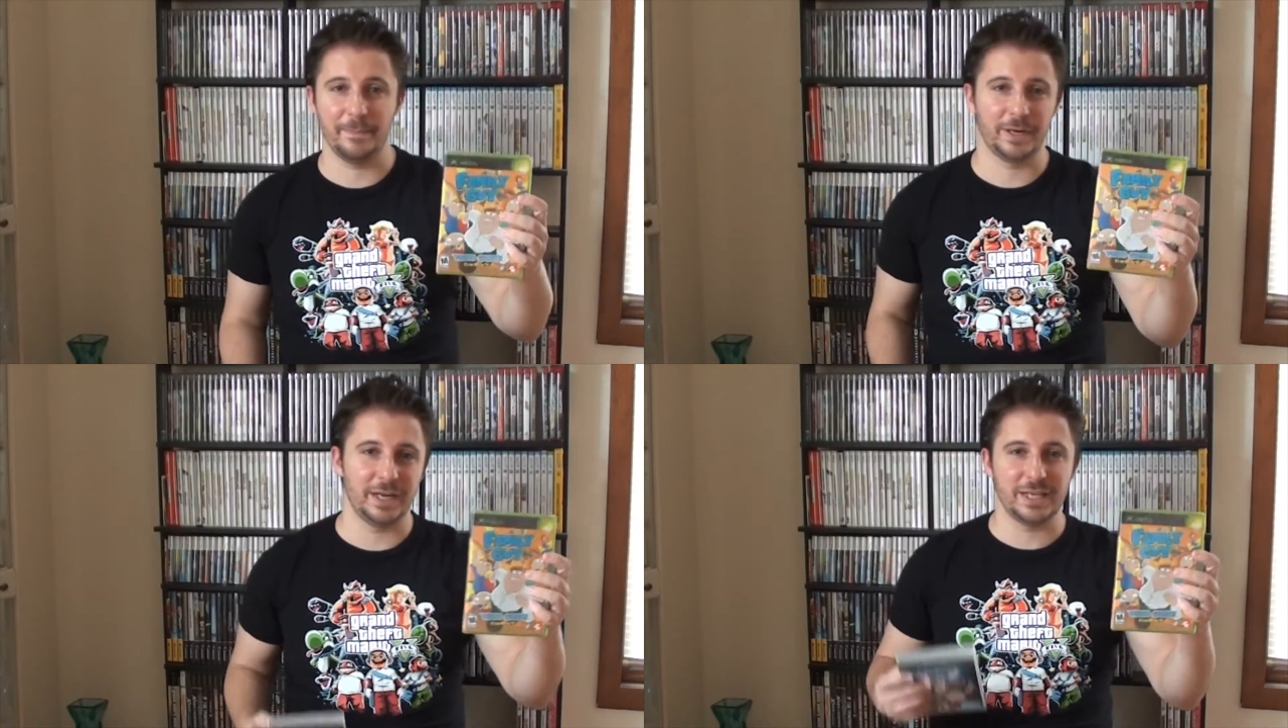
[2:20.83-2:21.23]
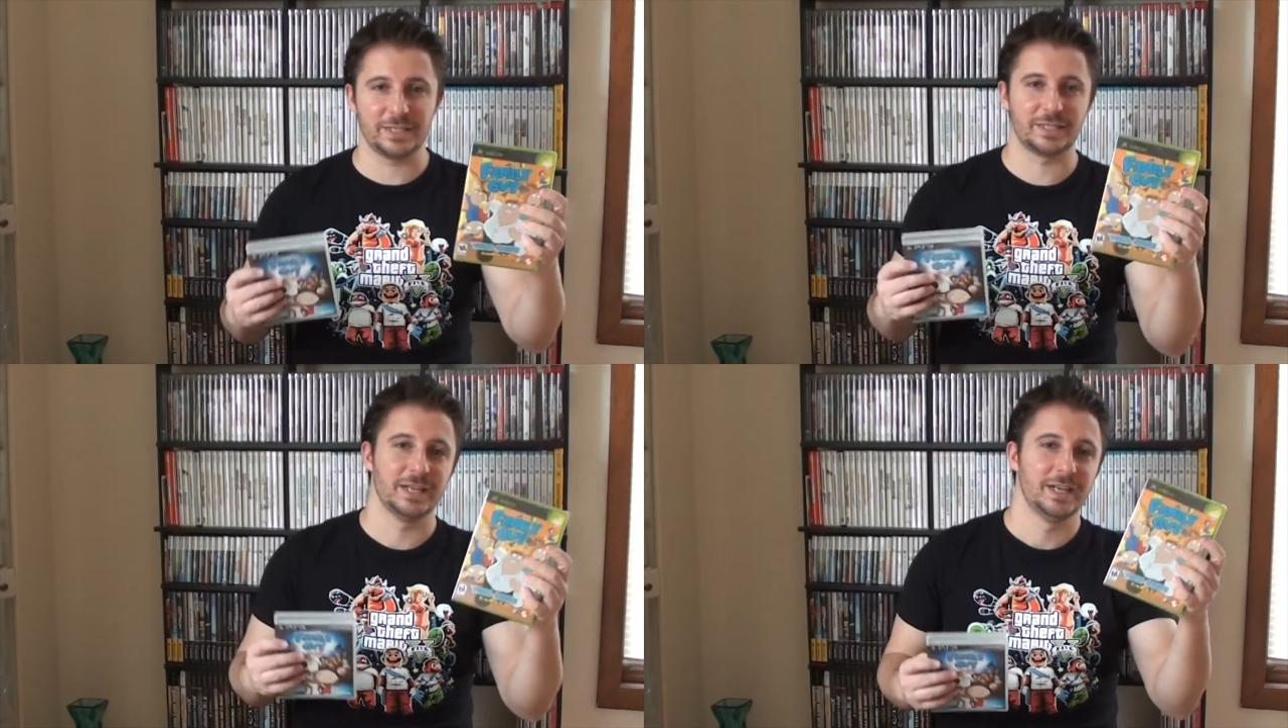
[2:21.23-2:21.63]
but it
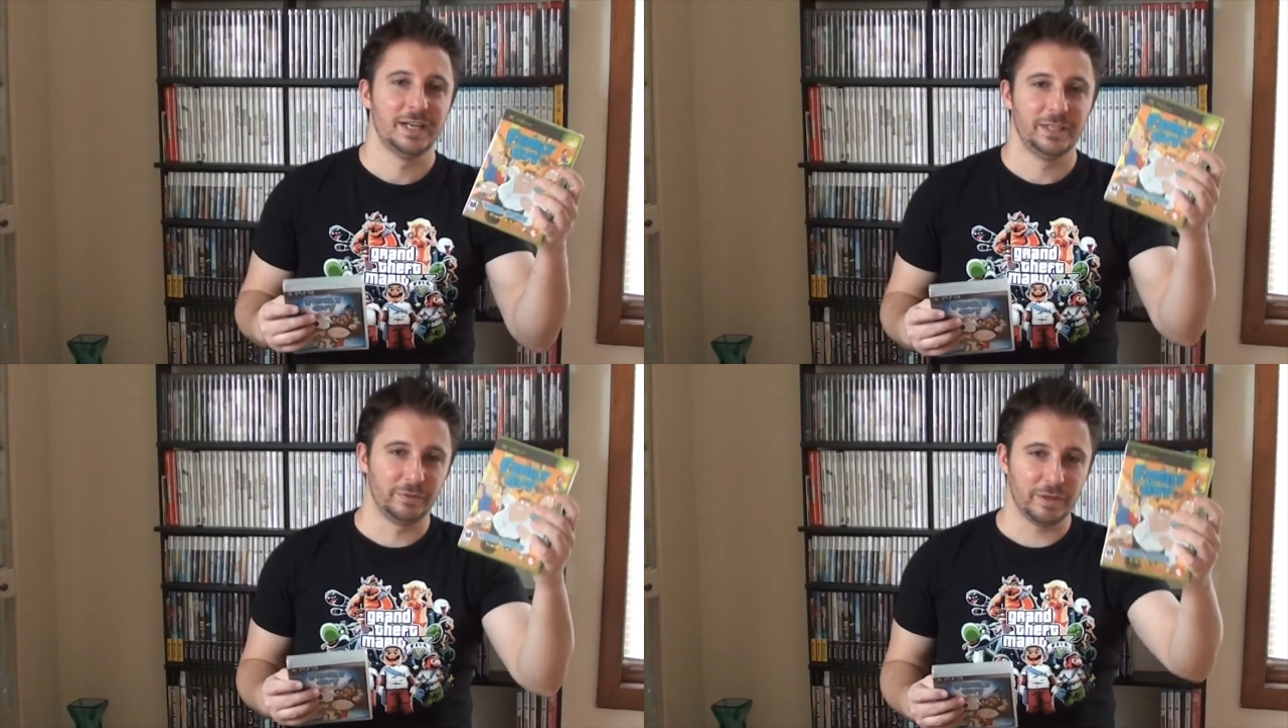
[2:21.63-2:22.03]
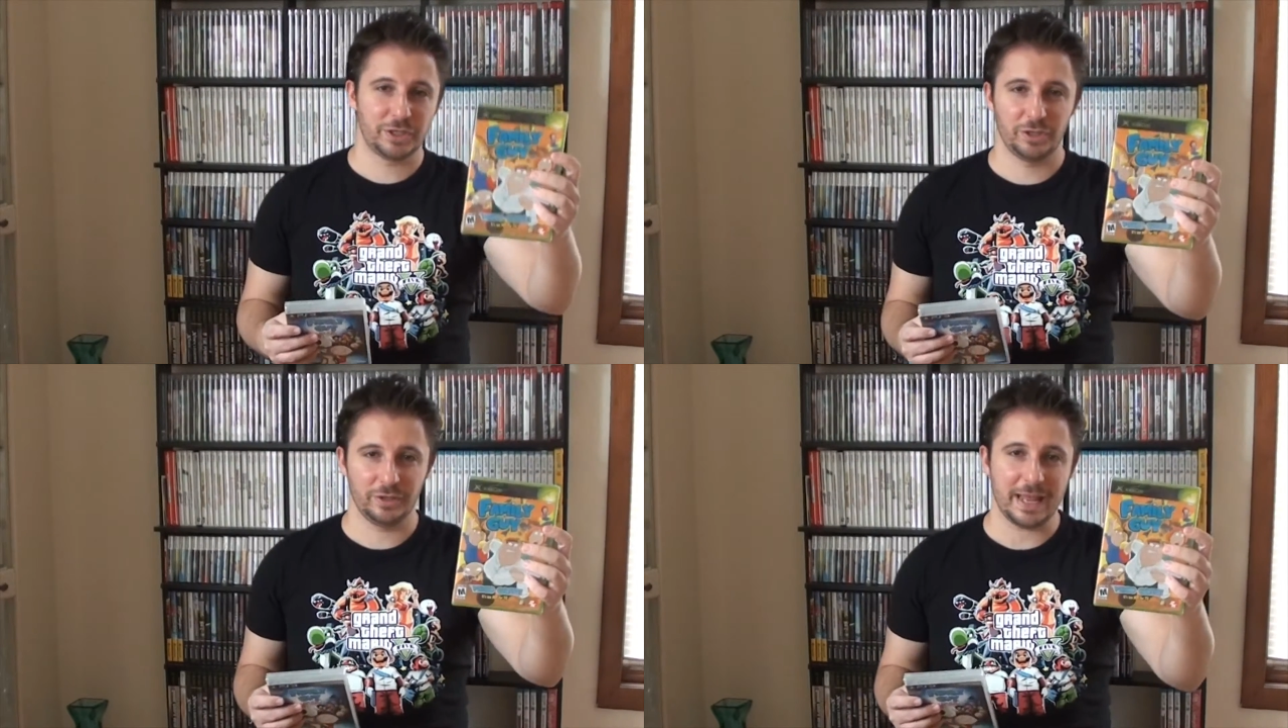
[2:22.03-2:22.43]
is the
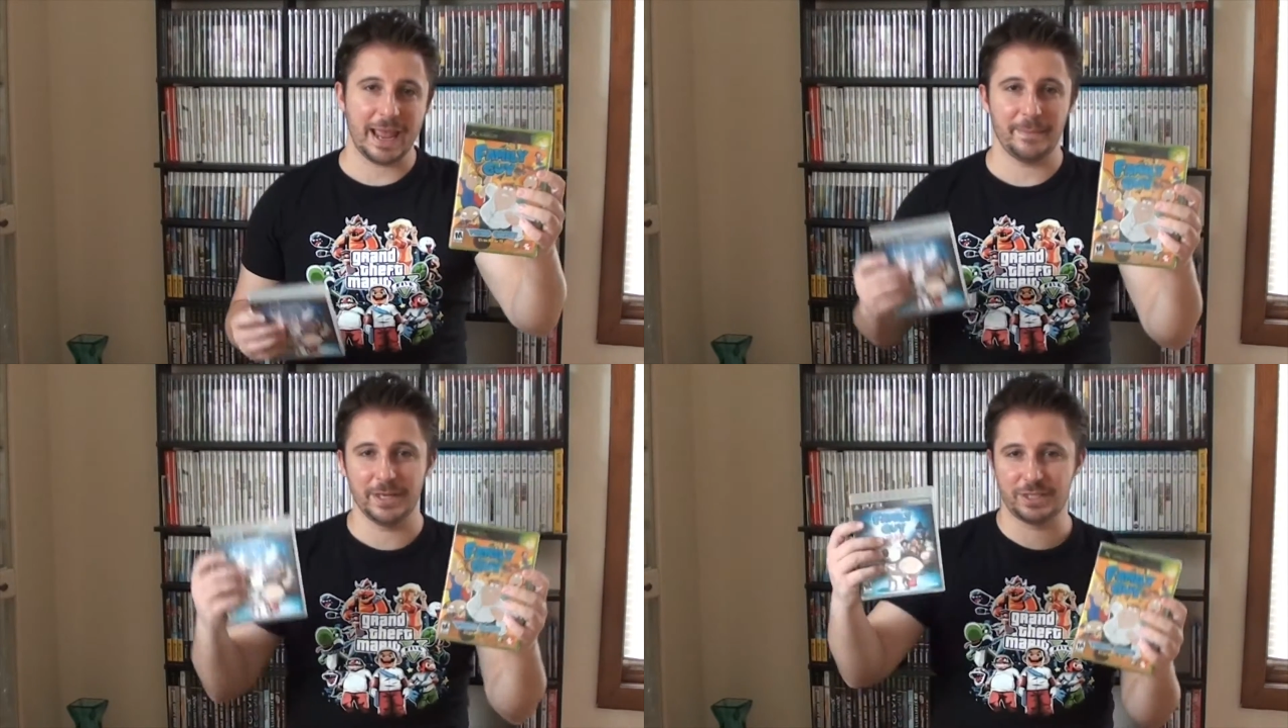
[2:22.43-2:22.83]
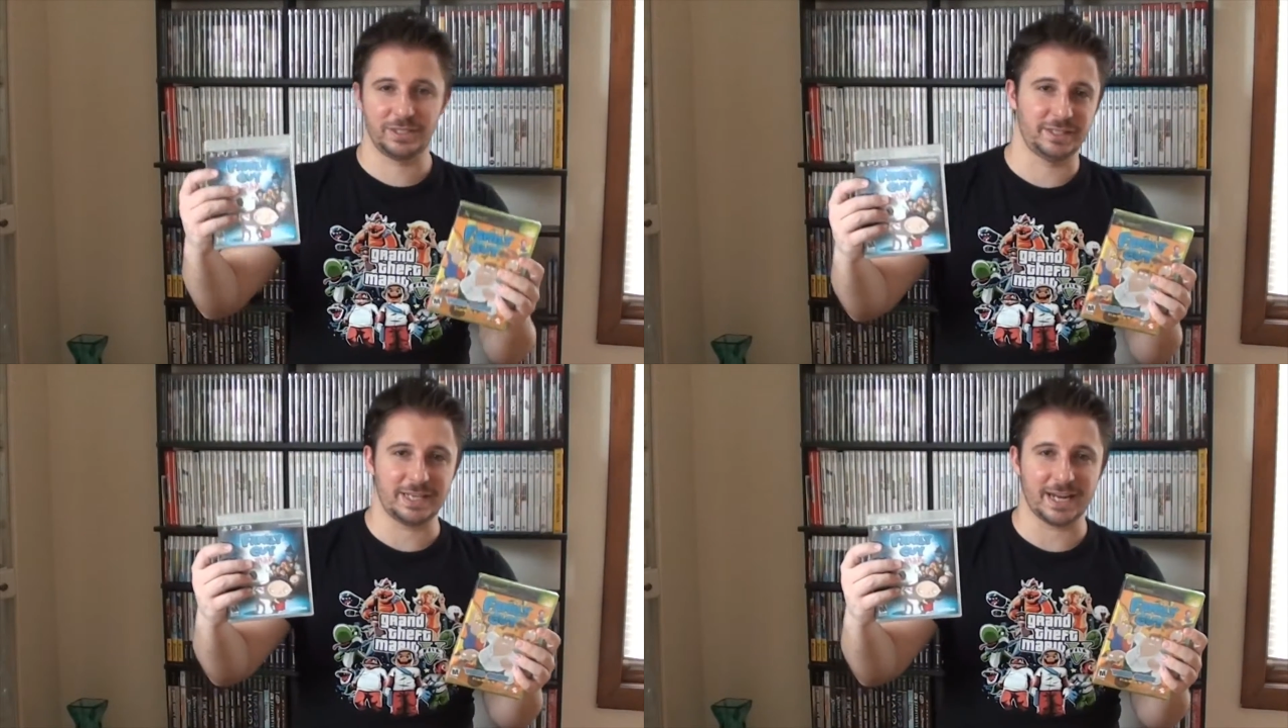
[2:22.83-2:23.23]
original game, and this is
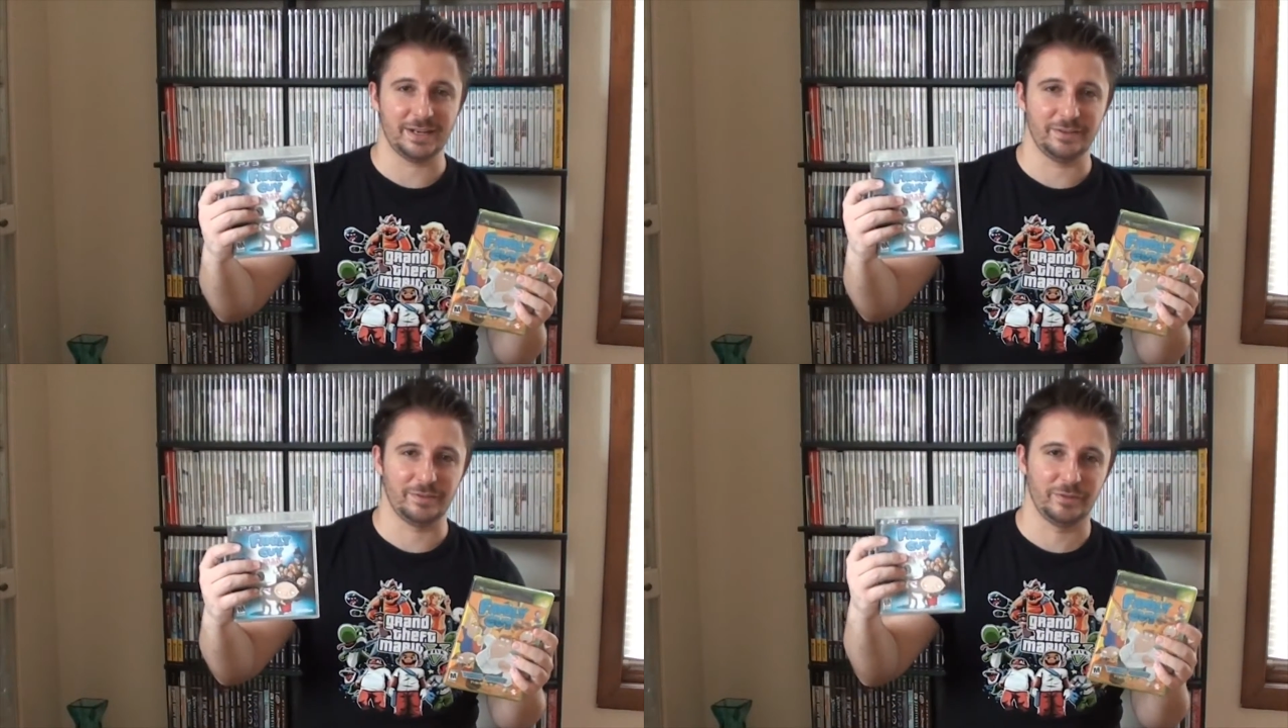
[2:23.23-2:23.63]
the second,